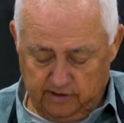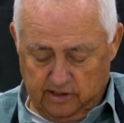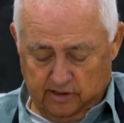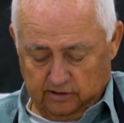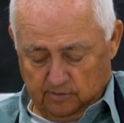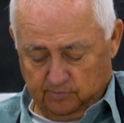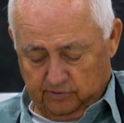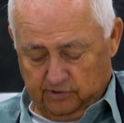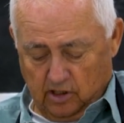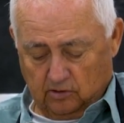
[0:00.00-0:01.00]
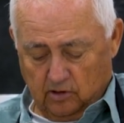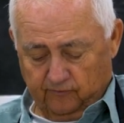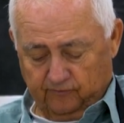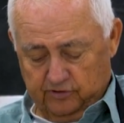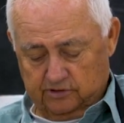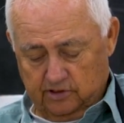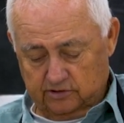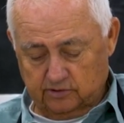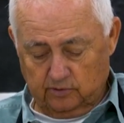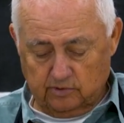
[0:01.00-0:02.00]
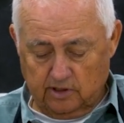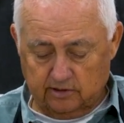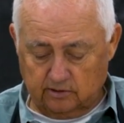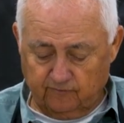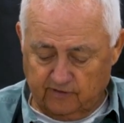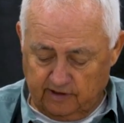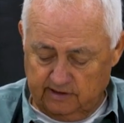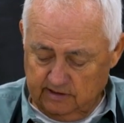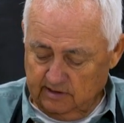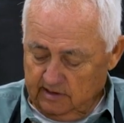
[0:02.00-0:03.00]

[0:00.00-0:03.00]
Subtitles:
done a couple of crawfish etouffee,